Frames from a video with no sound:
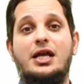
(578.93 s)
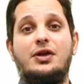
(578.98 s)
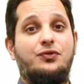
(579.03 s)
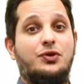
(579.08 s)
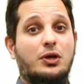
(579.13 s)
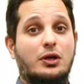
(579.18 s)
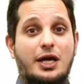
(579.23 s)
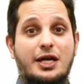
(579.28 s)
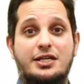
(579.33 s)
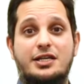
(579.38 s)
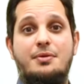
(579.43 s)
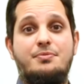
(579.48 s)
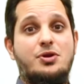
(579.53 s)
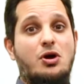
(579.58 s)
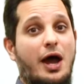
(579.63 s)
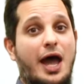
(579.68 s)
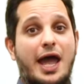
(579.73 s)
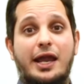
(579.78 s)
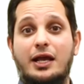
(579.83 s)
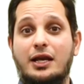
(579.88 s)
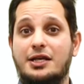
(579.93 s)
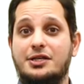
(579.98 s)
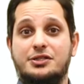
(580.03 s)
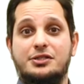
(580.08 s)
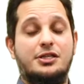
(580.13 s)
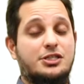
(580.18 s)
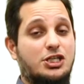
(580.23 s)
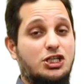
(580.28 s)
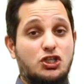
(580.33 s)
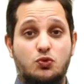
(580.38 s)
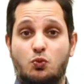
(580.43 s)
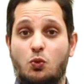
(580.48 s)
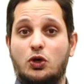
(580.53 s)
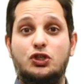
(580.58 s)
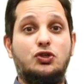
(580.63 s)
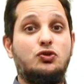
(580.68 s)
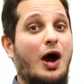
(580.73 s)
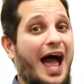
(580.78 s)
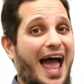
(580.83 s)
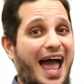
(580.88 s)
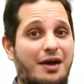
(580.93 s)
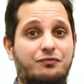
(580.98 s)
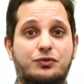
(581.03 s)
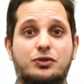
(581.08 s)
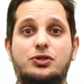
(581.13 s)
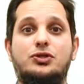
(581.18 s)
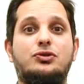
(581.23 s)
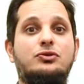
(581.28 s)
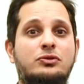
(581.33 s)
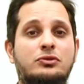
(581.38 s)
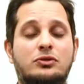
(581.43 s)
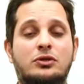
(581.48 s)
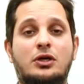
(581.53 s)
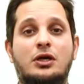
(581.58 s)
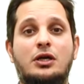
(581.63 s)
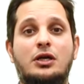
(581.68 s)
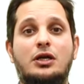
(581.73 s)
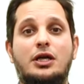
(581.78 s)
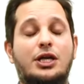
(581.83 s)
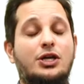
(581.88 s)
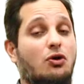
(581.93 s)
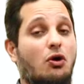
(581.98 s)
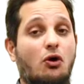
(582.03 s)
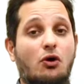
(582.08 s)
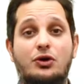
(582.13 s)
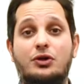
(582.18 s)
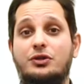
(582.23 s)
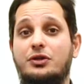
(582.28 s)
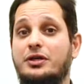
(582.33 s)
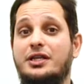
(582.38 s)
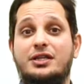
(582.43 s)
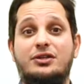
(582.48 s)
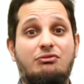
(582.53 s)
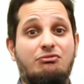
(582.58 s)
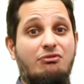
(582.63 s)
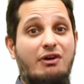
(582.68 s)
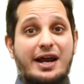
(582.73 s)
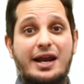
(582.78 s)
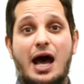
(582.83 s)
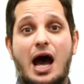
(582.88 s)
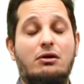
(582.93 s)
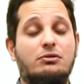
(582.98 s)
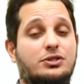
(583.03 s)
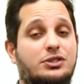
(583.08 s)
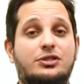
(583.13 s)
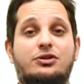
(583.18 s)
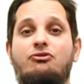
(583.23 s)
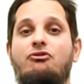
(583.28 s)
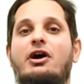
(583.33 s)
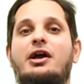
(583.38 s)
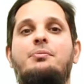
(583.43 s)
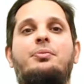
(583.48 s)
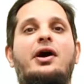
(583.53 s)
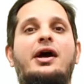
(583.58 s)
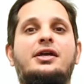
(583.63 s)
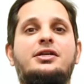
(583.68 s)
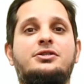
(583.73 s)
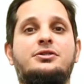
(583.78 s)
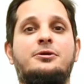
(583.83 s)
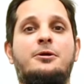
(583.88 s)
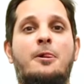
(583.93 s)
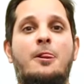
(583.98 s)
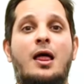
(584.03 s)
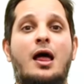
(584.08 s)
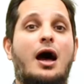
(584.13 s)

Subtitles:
If you let them know, hey, listen, this is what you have to do in order to get the right house at the right price.